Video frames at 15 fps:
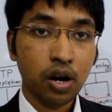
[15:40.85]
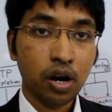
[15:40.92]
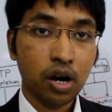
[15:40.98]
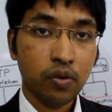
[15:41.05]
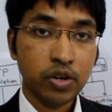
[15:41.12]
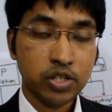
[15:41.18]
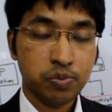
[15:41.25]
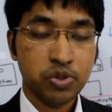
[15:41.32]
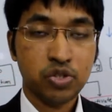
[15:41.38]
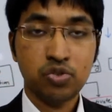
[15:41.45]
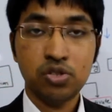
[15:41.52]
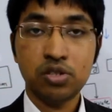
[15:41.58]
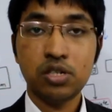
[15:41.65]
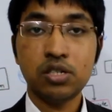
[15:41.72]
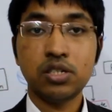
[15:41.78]

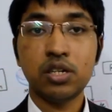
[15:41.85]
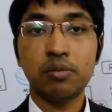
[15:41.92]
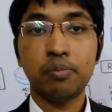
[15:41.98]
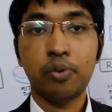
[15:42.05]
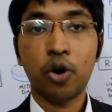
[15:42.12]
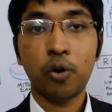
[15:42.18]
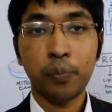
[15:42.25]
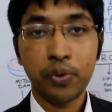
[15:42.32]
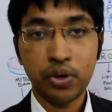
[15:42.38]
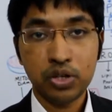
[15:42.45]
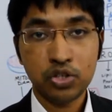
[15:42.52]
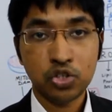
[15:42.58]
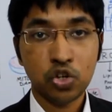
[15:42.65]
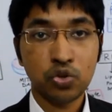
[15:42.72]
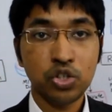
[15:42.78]
respiratory system
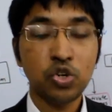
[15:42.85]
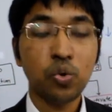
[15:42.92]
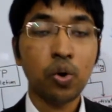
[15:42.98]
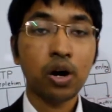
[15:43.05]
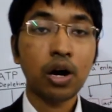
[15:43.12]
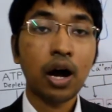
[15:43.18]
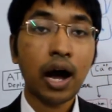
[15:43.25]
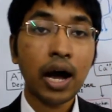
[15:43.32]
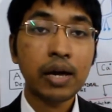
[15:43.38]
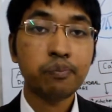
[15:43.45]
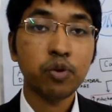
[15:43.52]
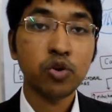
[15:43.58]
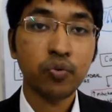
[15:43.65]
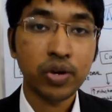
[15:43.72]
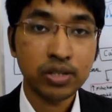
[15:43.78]
properly, so you are
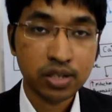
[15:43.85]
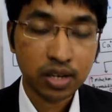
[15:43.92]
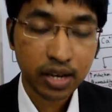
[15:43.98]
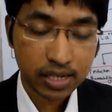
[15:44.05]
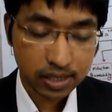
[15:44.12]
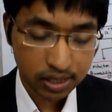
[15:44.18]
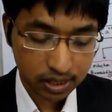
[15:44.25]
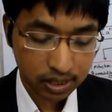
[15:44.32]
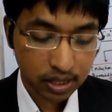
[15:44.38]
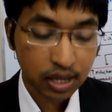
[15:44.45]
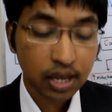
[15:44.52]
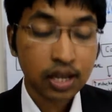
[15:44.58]
hypoventilating.